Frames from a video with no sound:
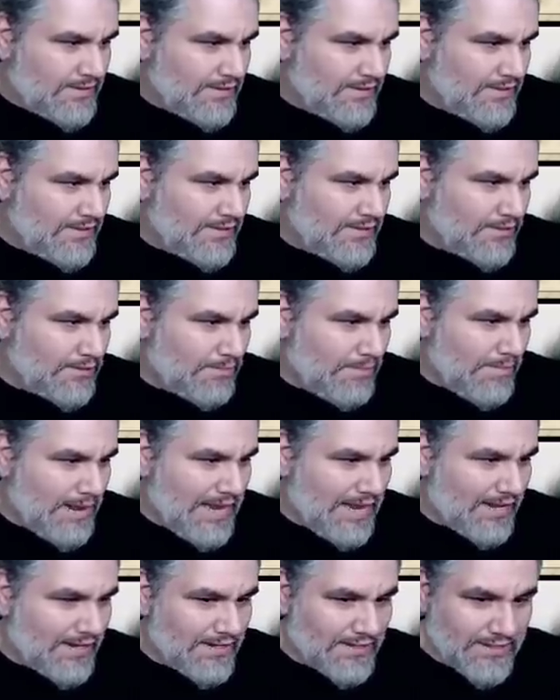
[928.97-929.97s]
Oh,
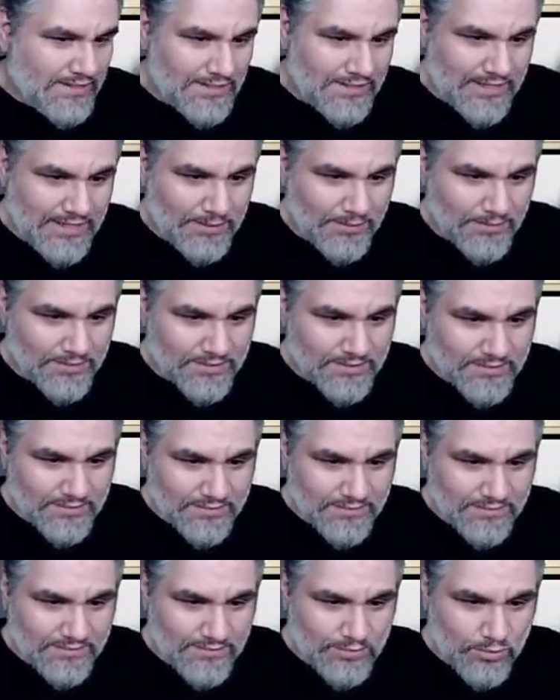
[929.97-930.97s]
man. That
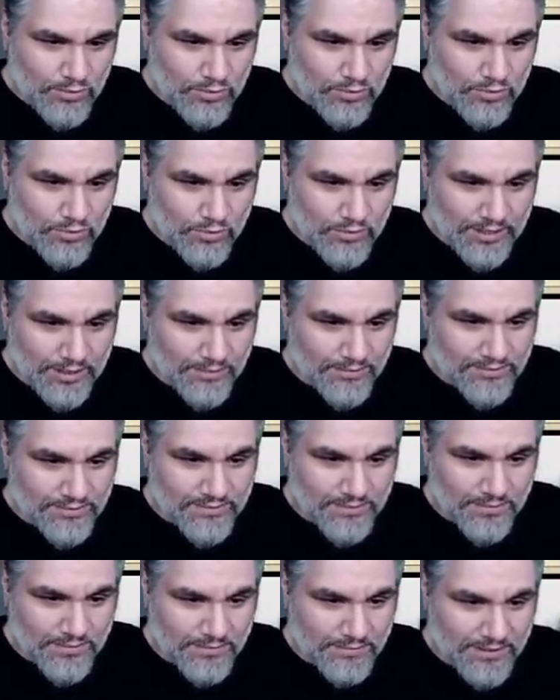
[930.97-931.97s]
was, that was
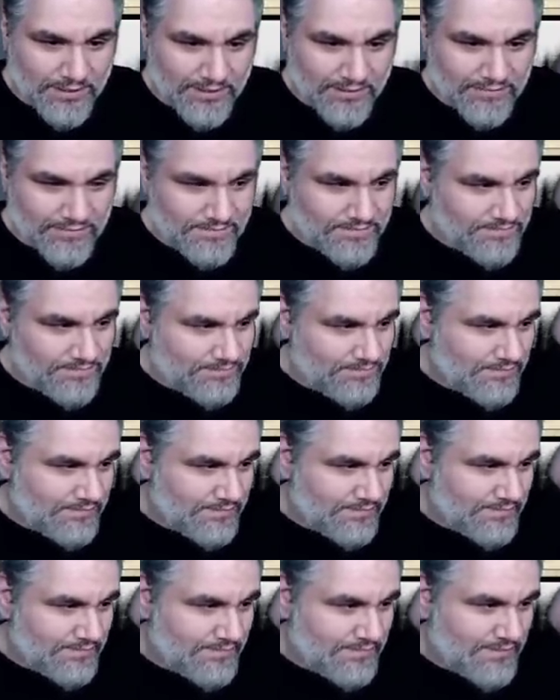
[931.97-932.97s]
something, man.
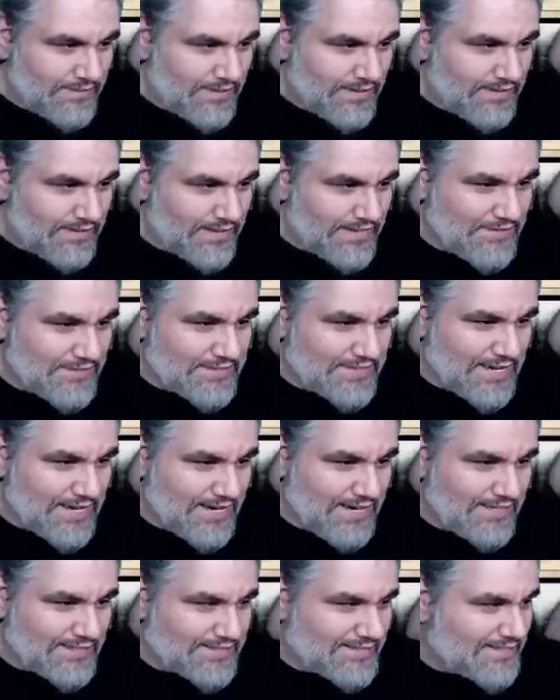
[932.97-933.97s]
Thief of
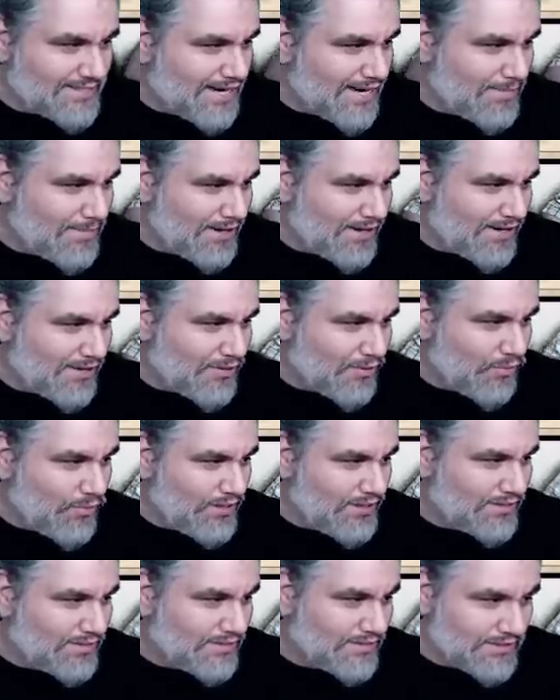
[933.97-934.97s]
Sanity and Scarab God on the
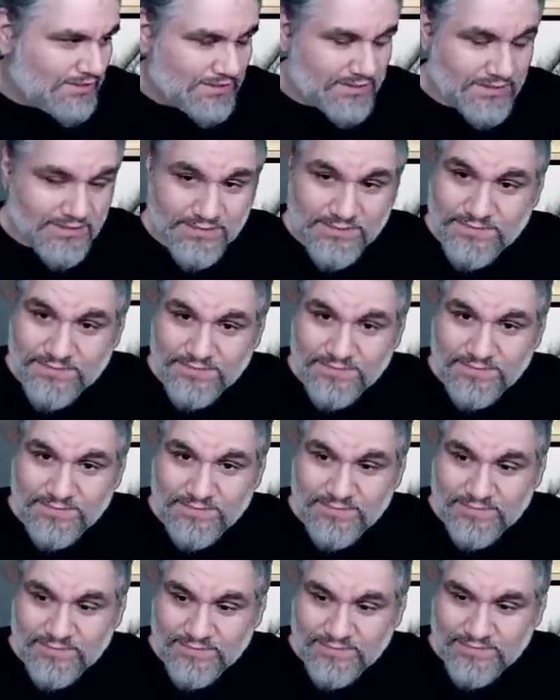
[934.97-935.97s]
wheel, dude.
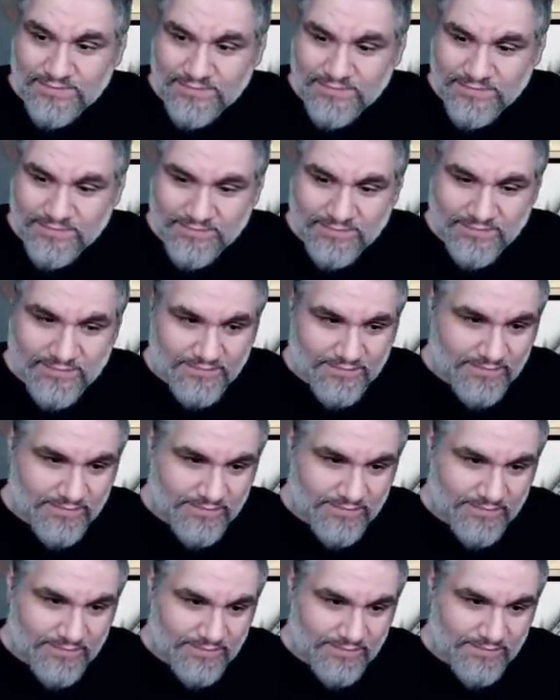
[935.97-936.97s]

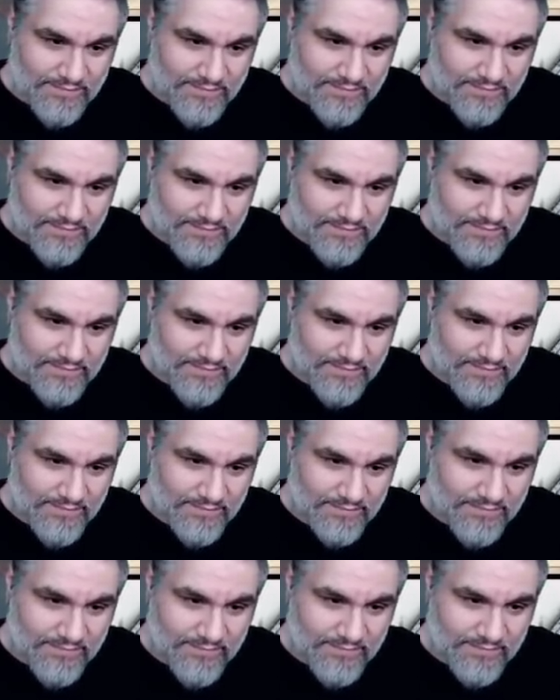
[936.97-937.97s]
Yeah, hopefully the flats
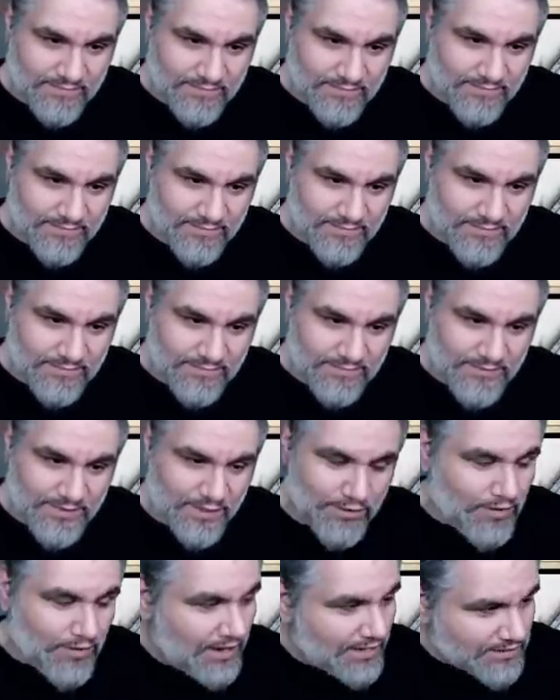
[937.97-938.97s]
tables.
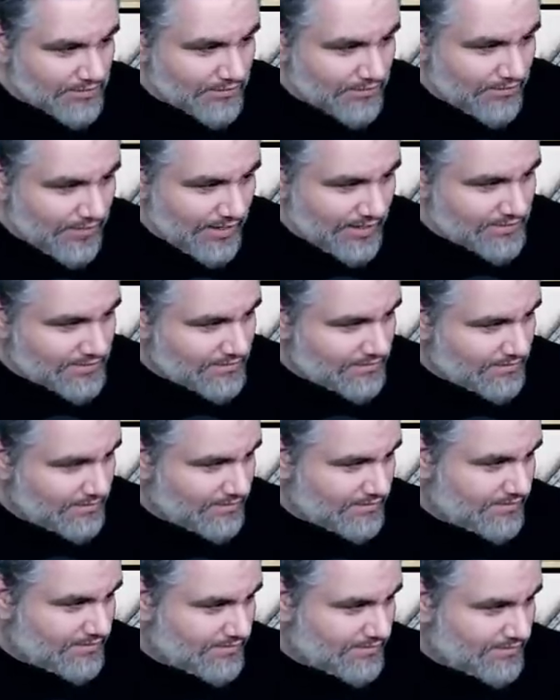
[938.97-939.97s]
The Rascal flats?
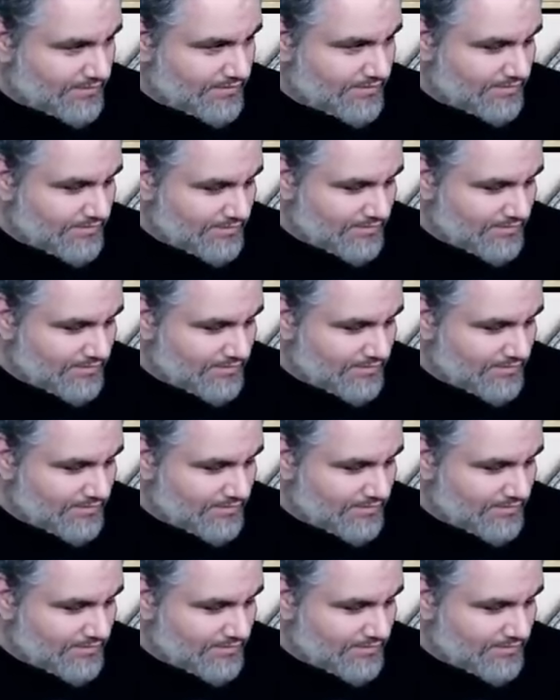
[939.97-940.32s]
Yeah.